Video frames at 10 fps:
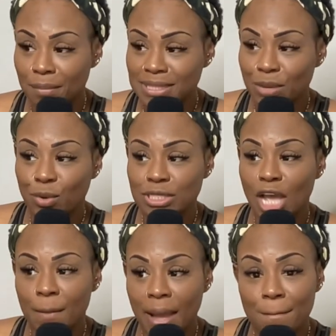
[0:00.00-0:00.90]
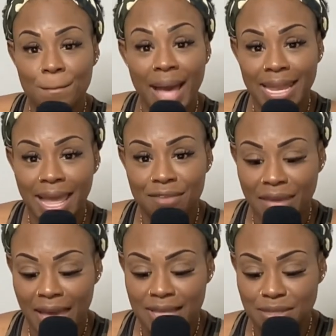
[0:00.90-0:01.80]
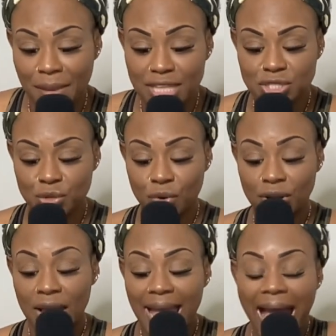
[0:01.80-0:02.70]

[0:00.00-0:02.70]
because I want to talk about my life as a pastor's daughter.